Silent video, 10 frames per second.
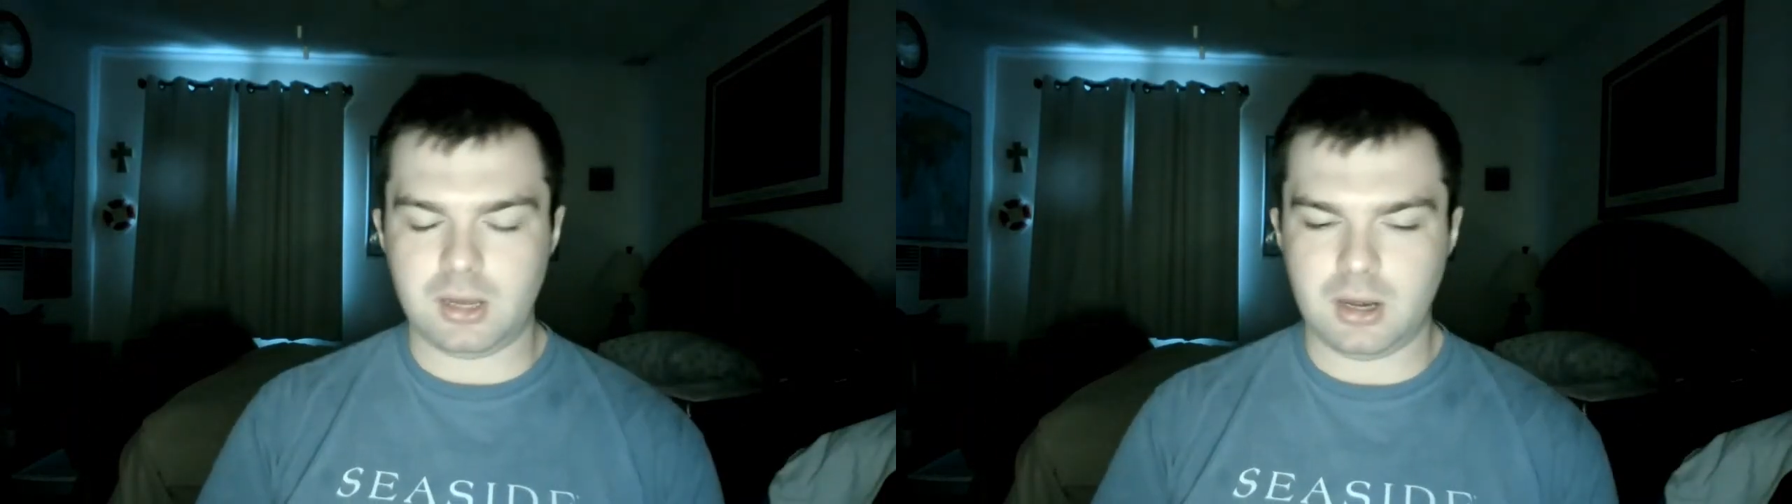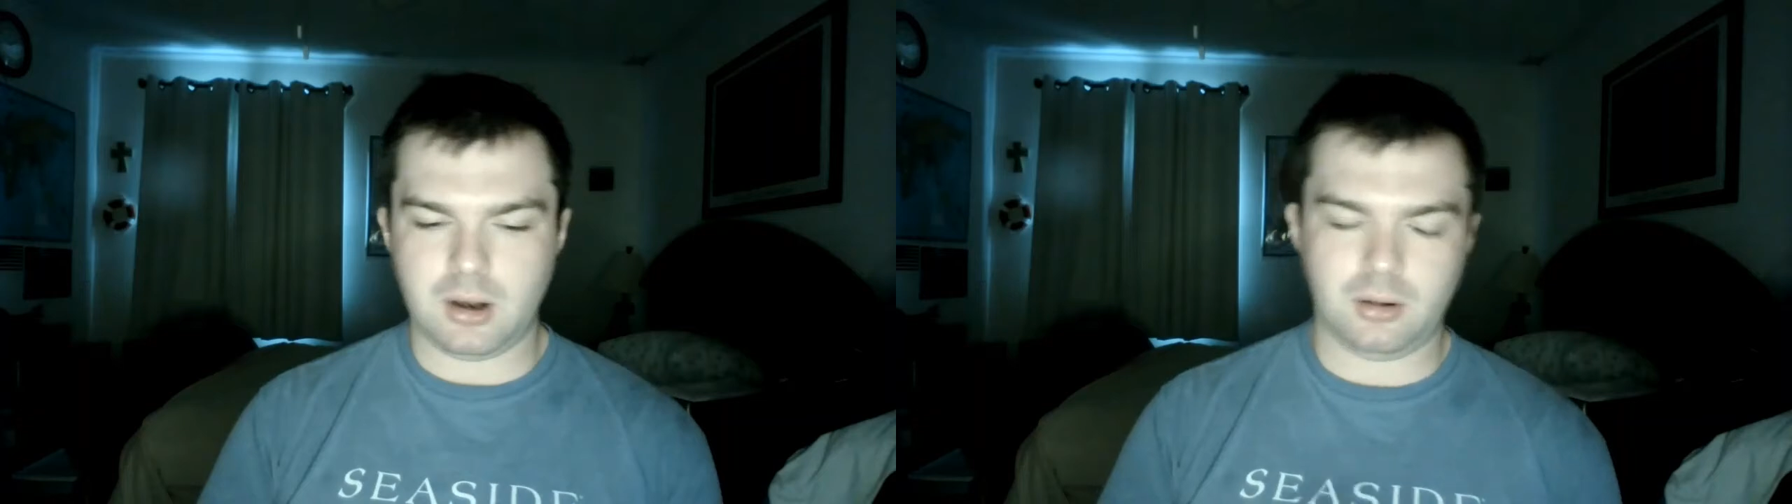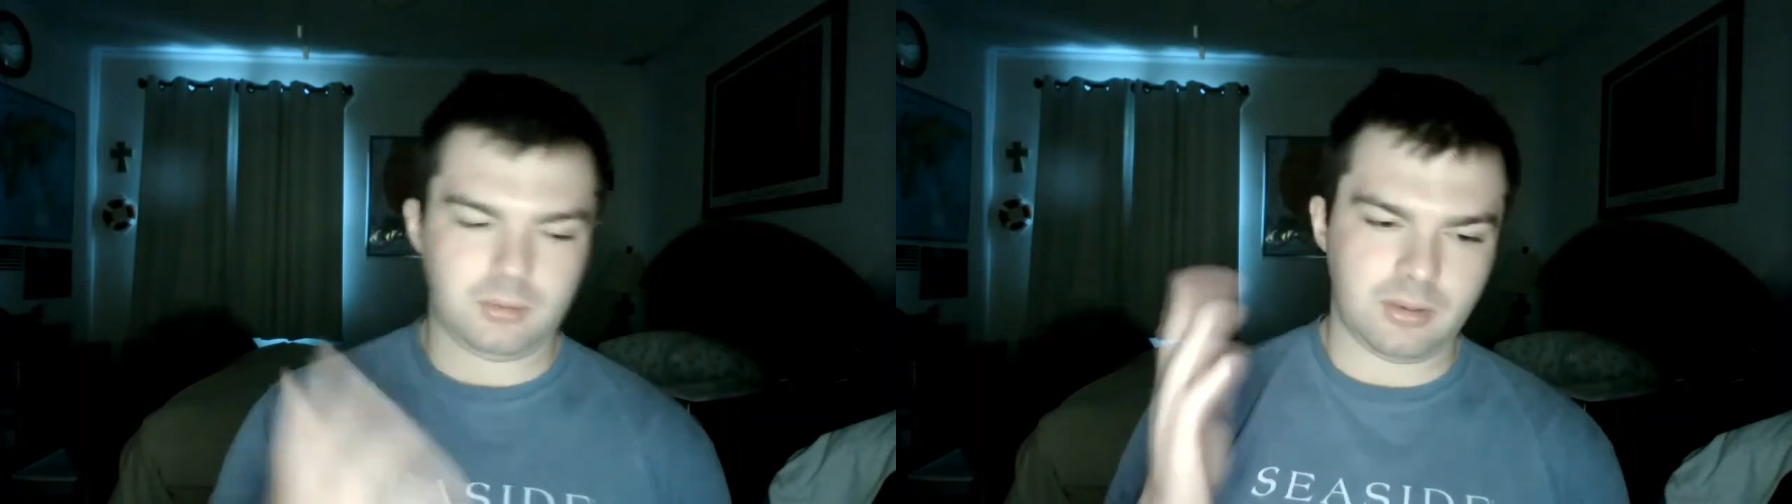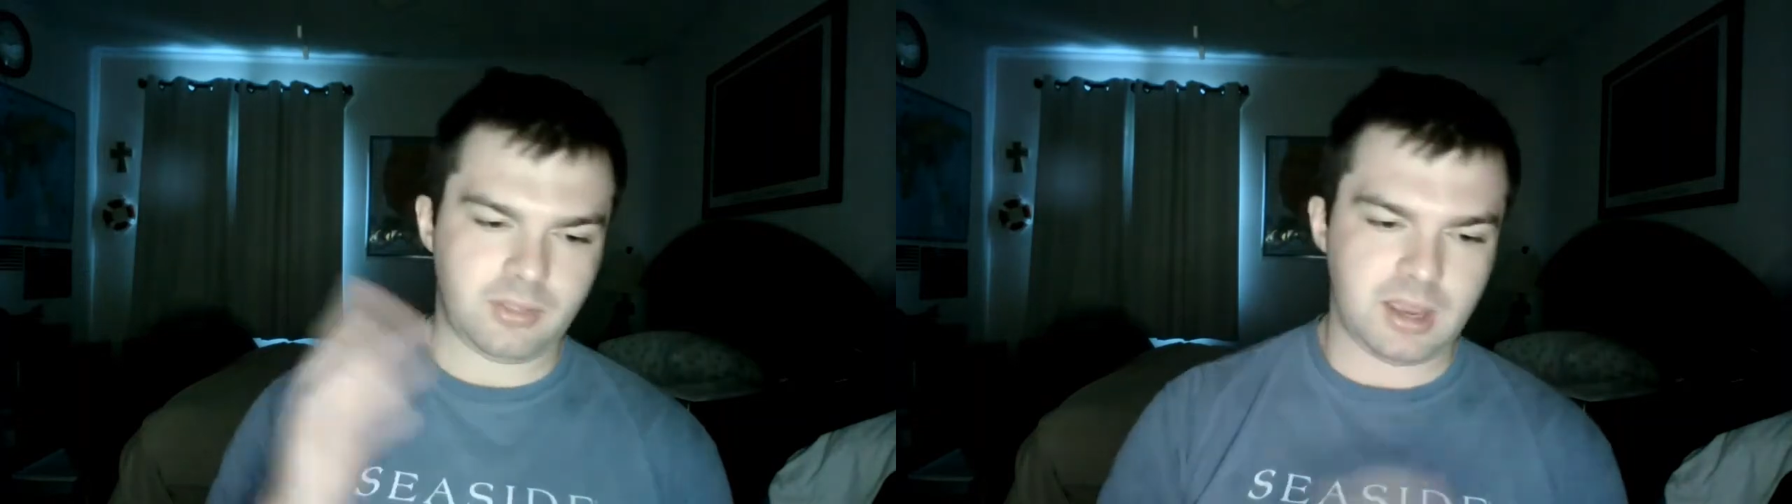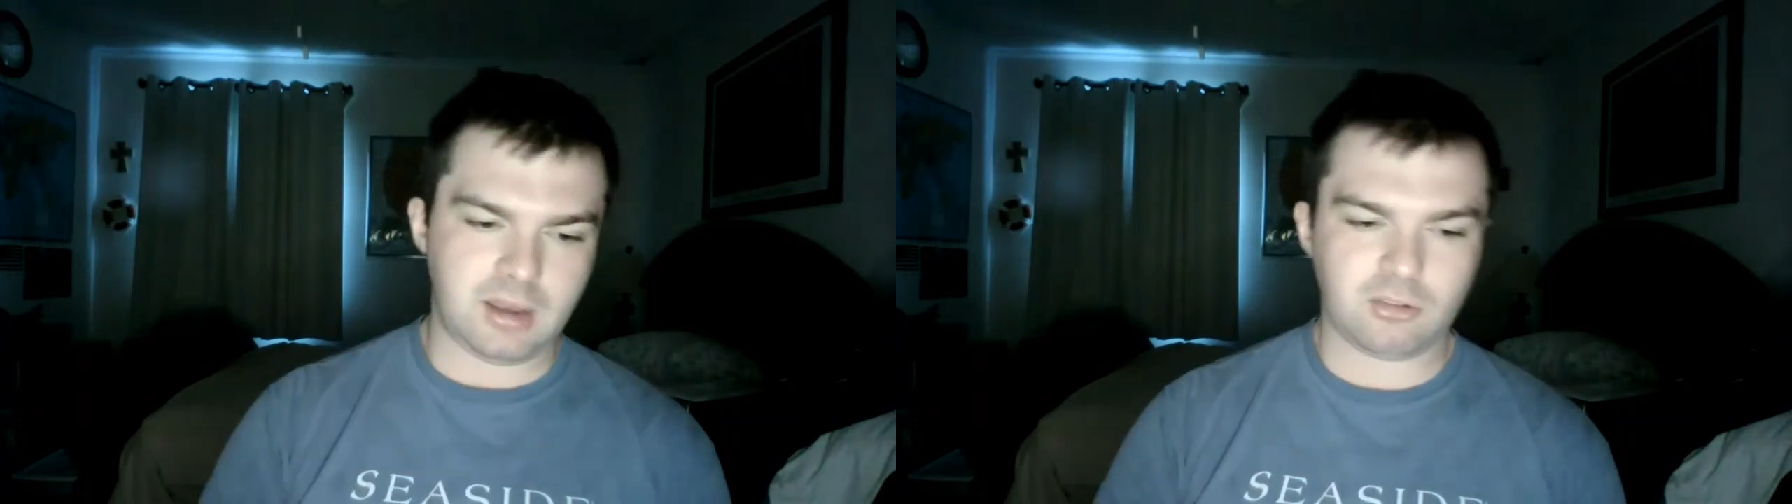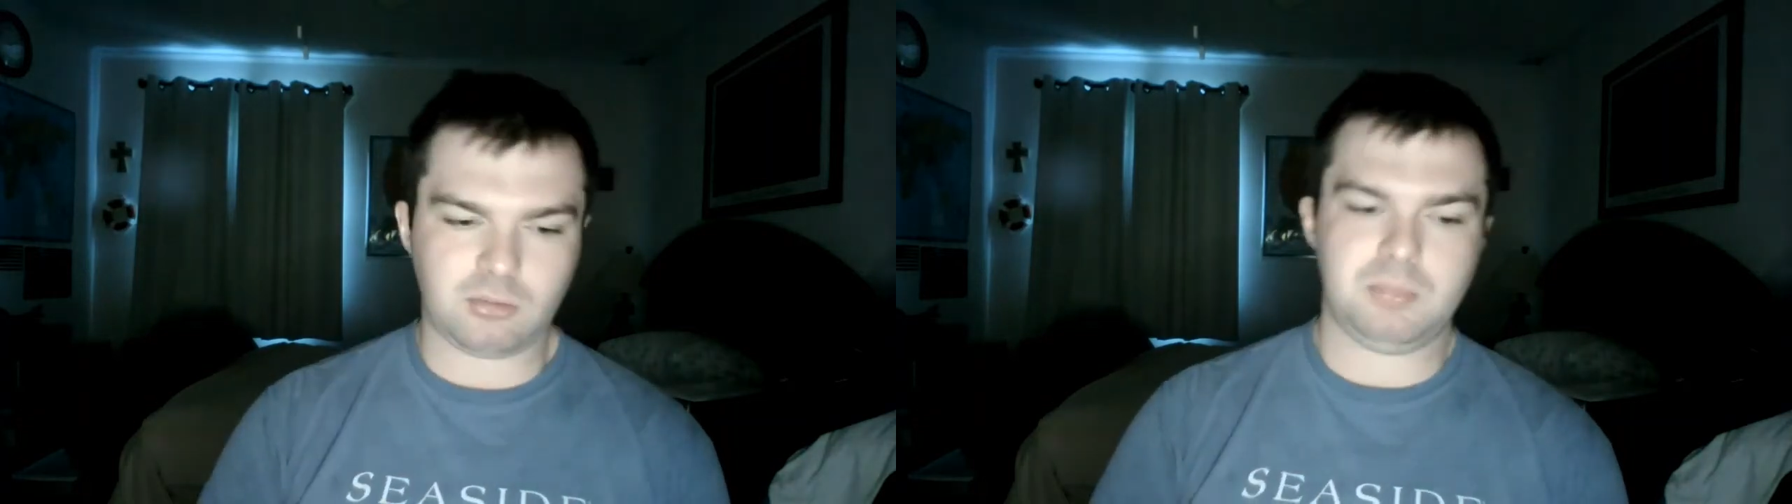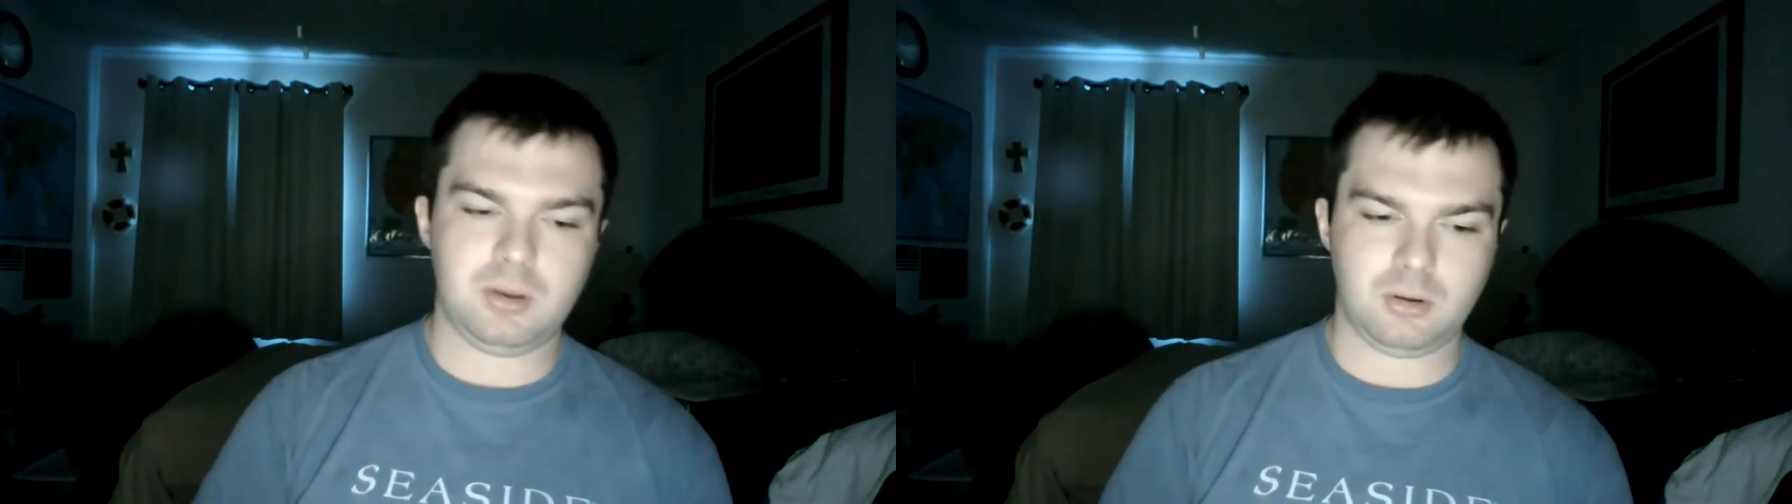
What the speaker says: you know, and things,